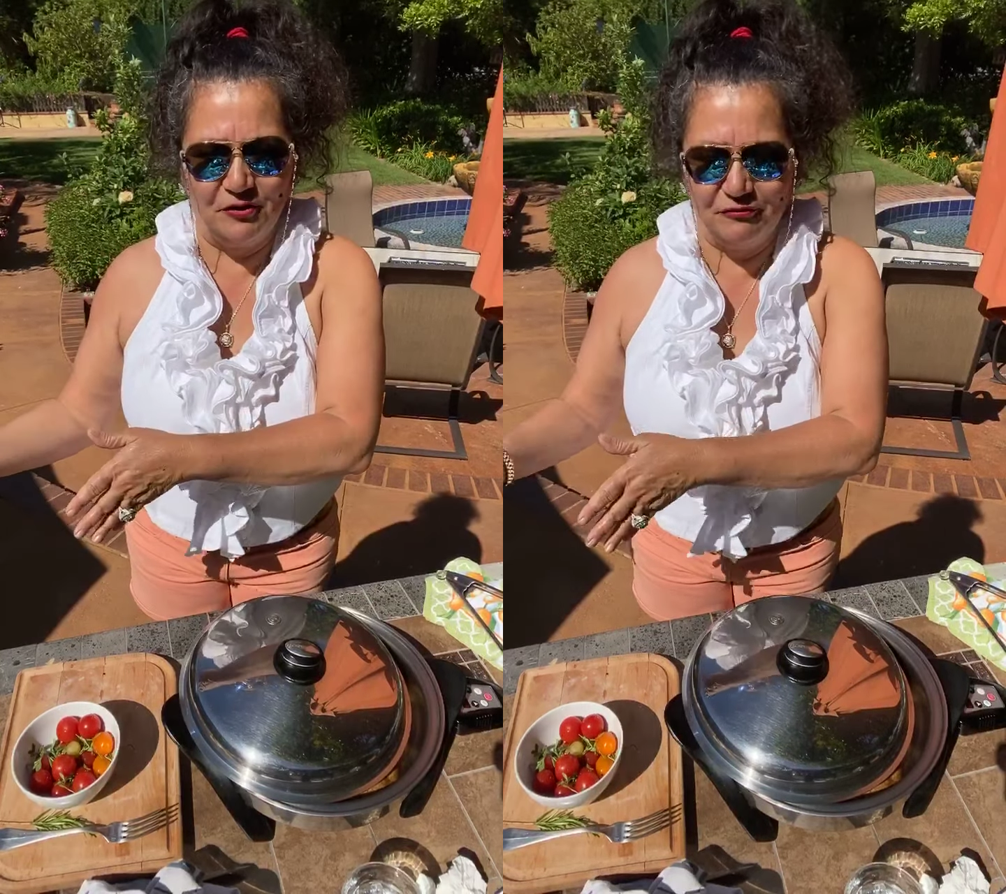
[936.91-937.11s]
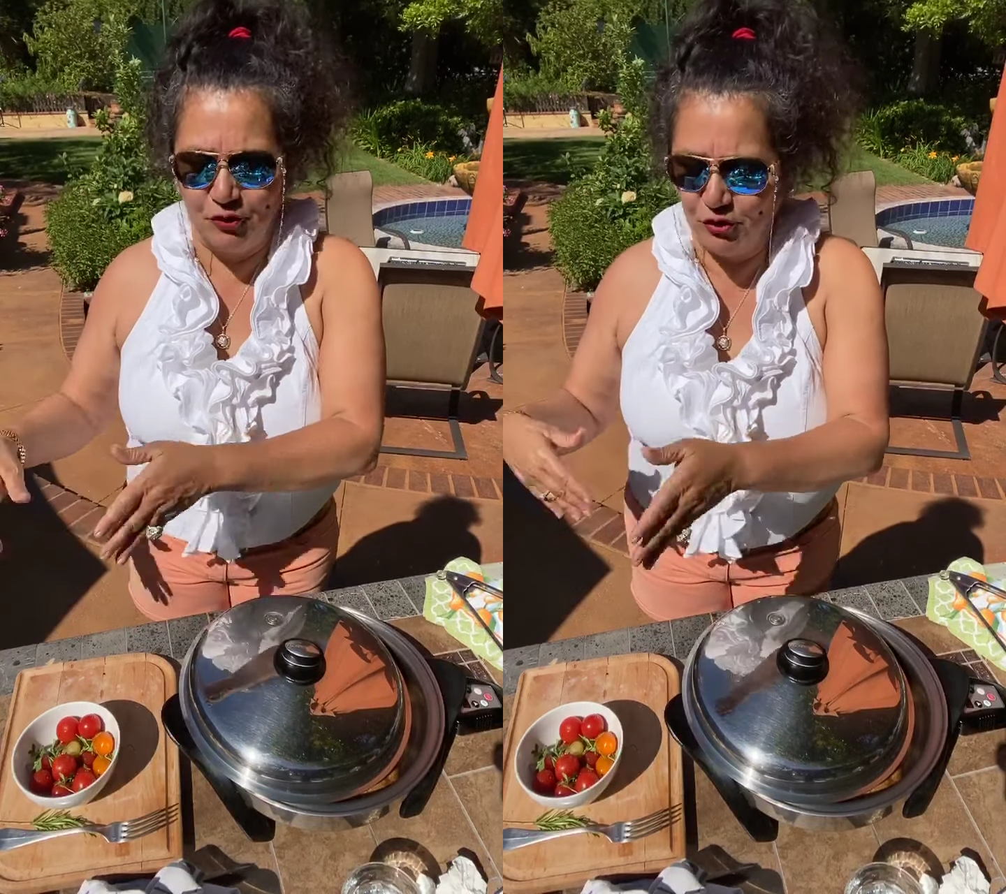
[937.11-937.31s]

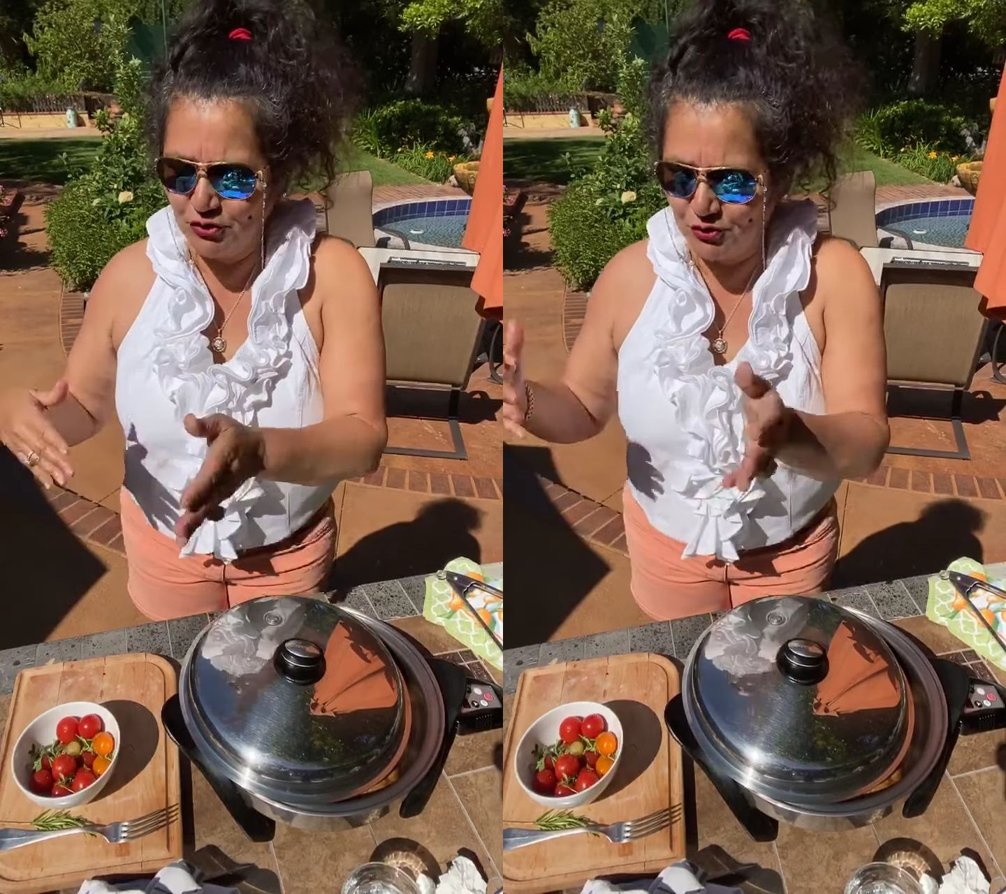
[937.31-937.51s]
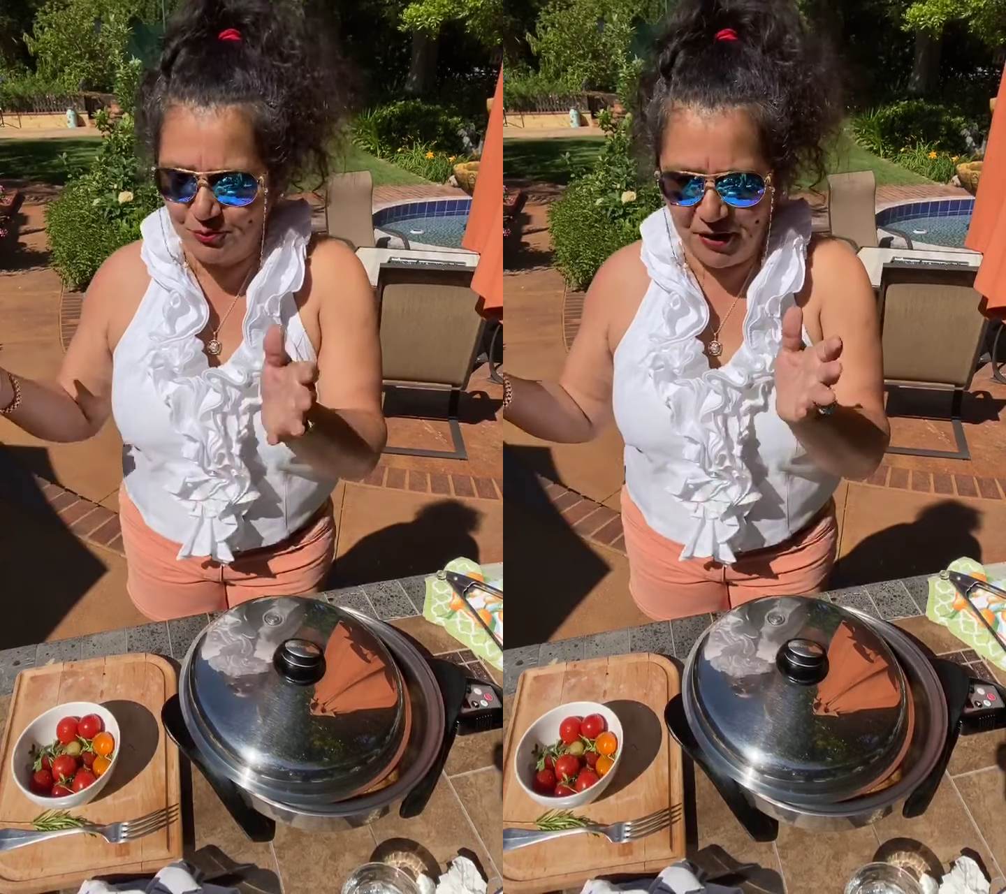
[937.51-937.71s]
Of course,
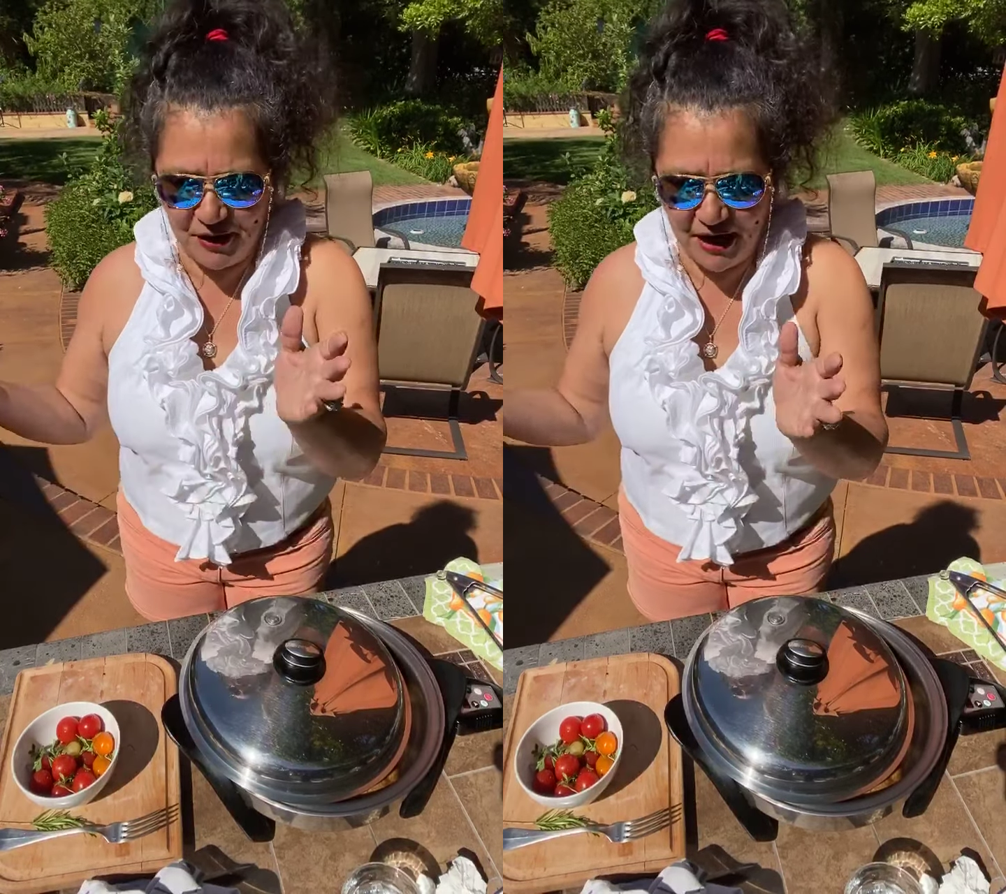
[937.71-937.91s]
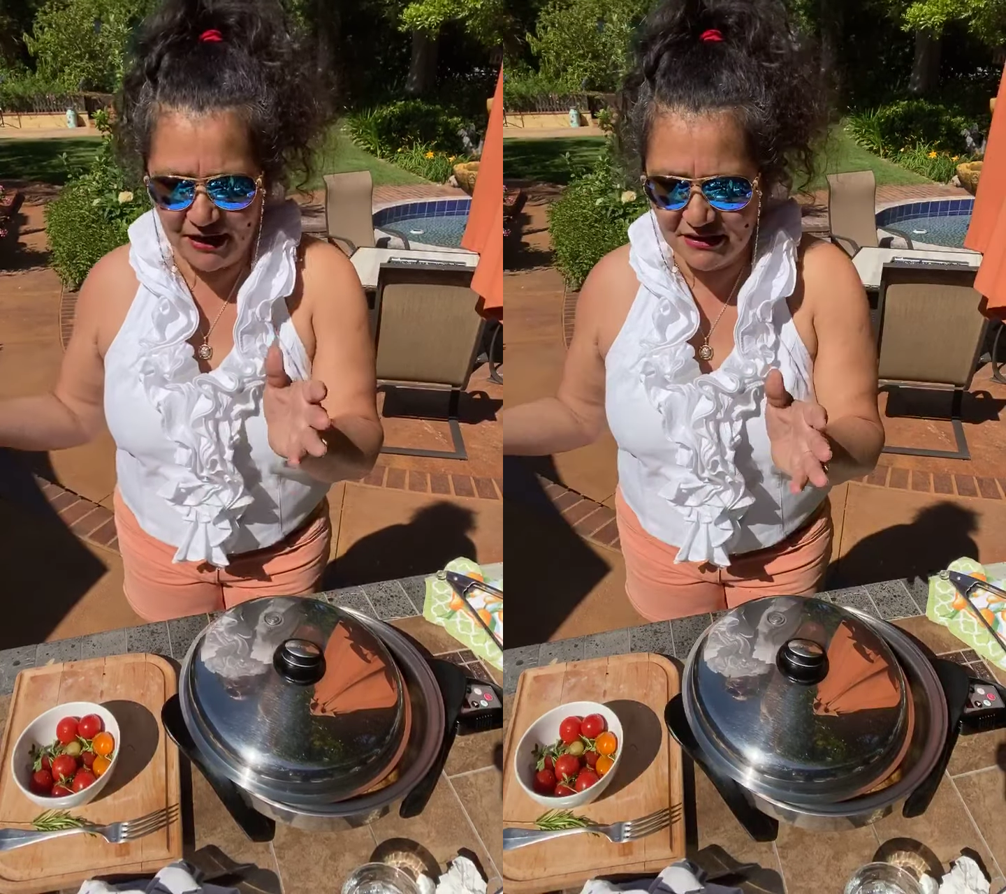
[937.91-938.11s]
turmeric
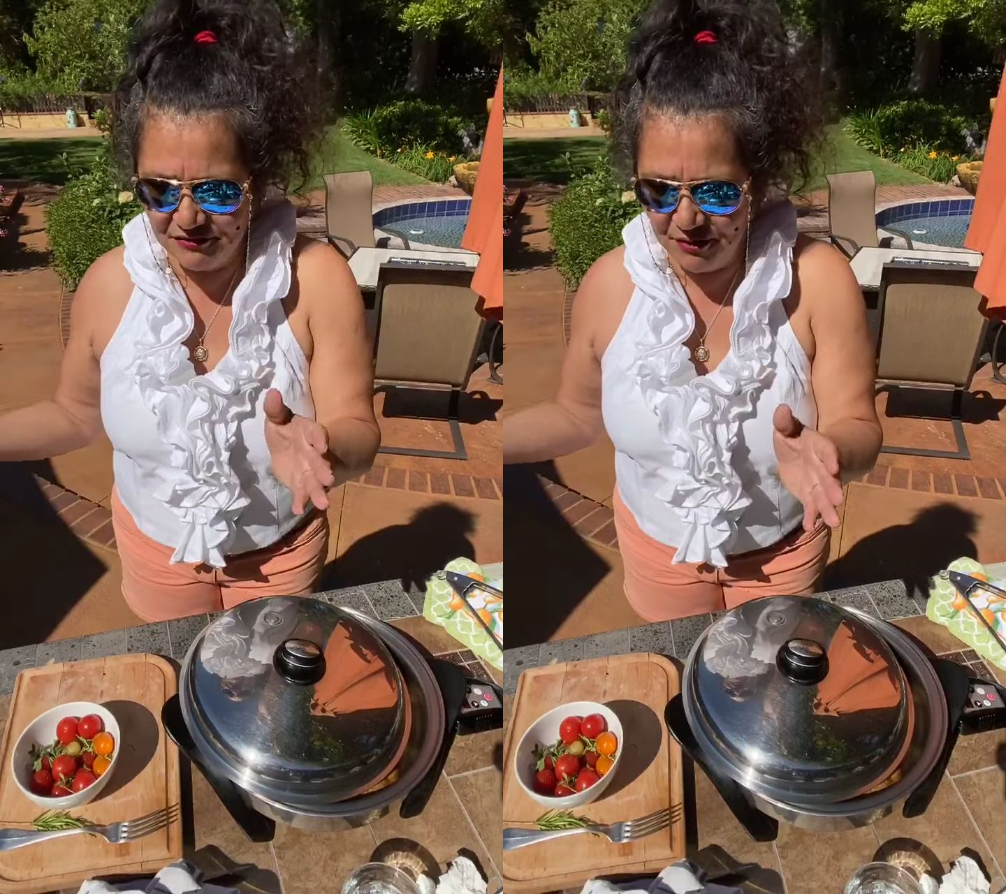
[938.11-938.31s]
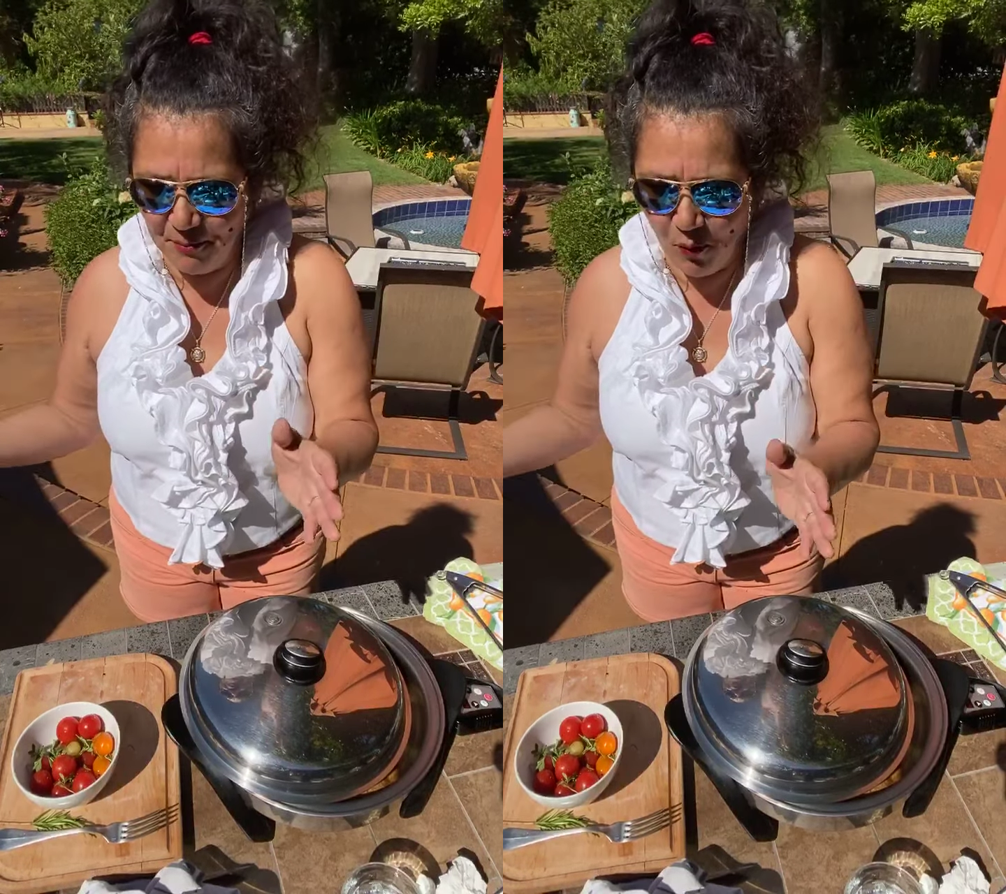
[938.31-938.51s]
has
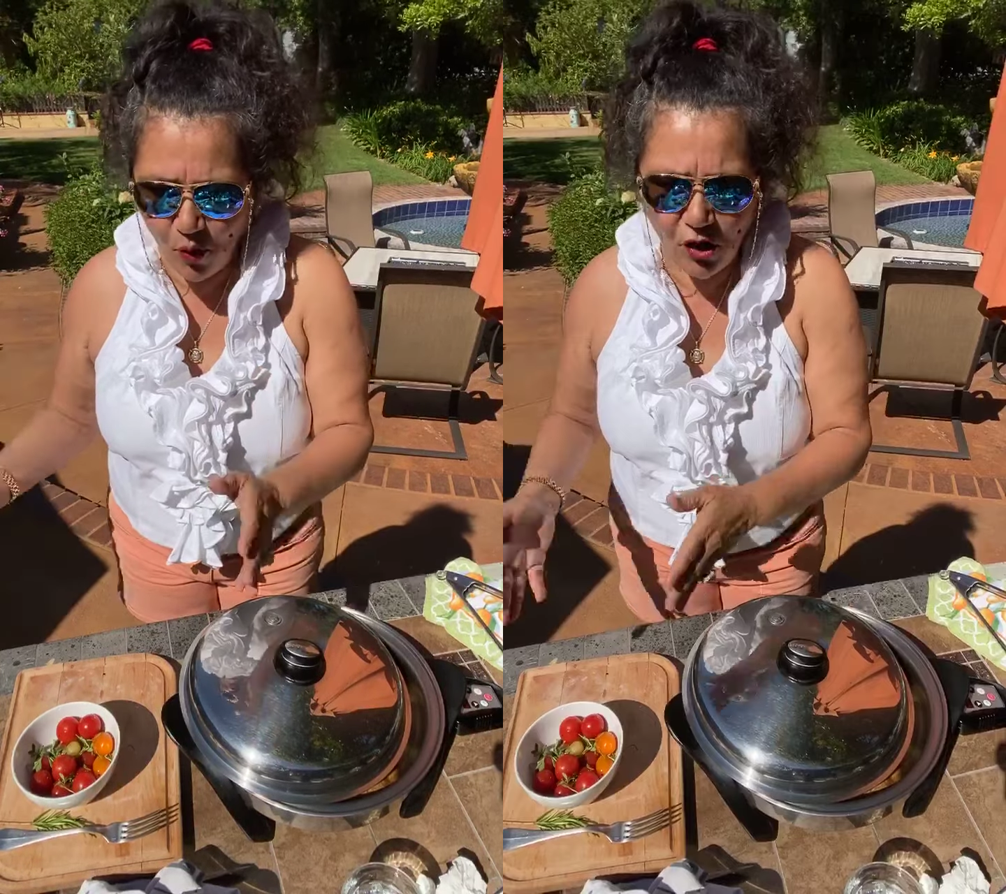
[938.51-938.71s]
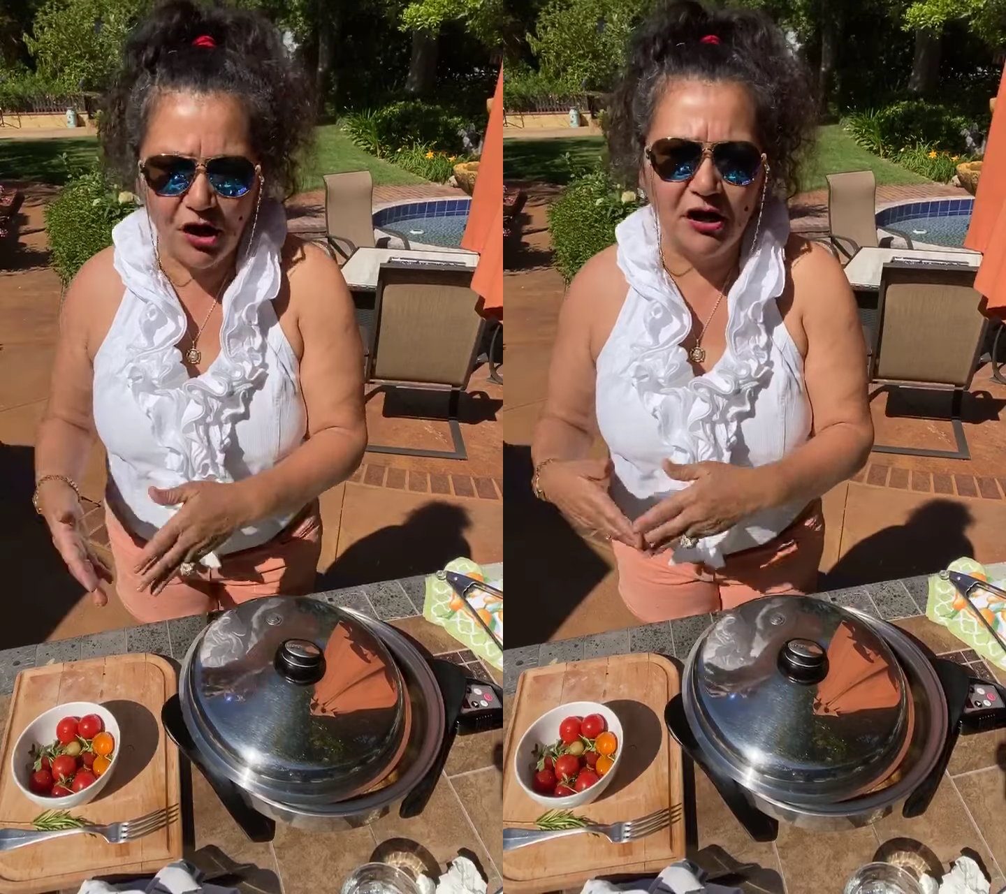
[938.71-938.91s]
even
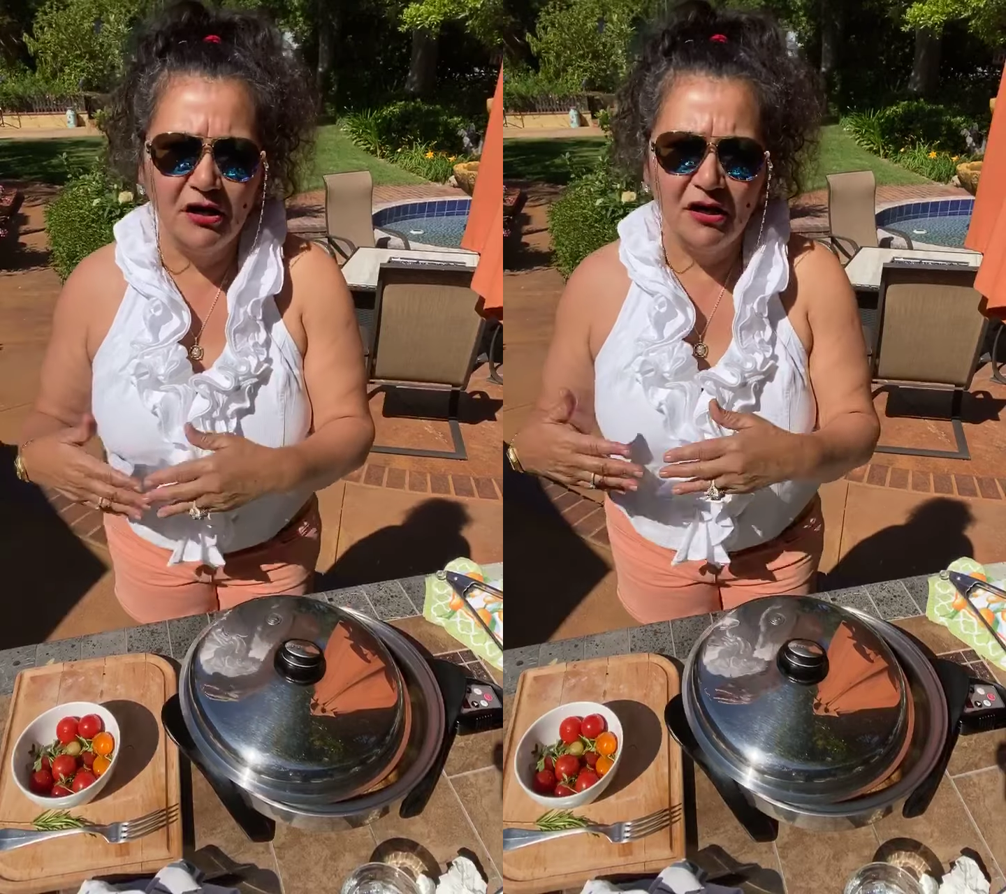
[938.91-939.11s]
more